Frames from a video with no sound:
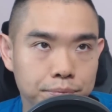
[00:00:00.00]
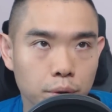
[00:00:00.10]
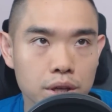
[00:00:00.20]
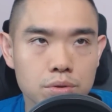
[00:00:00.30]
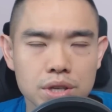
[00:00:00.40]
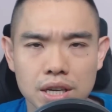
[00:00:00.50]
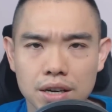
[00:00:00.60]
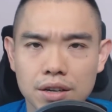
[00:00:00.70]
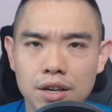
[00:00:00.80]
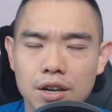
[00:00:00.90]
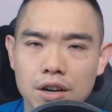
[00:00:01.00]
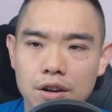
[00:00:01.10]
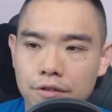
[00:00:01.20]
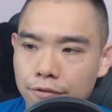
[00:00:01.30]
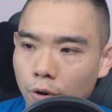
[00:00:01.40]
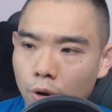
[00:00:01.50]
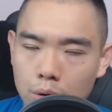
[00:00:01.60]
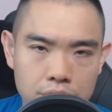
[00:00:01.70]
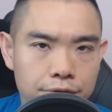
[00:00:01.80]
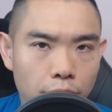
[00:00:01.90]
Okay, so these are the
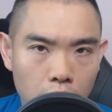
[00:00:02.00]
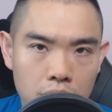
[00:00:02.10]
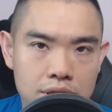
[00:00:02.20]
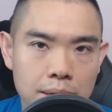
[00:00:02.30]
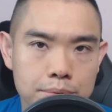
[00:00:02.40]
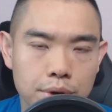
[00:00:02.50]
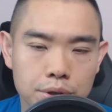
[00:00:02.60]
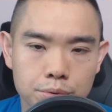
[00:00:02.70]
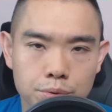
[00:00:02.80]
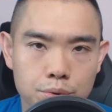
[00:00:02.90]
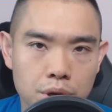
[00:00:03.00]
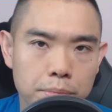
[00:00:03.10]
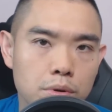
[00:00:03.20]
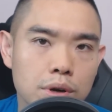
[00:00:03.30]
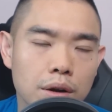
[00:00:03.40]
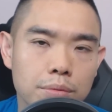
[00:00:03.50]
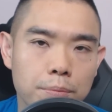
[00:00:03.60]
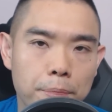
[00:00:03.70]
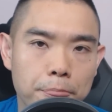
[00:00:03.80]
four concepts, right, to keep a lookout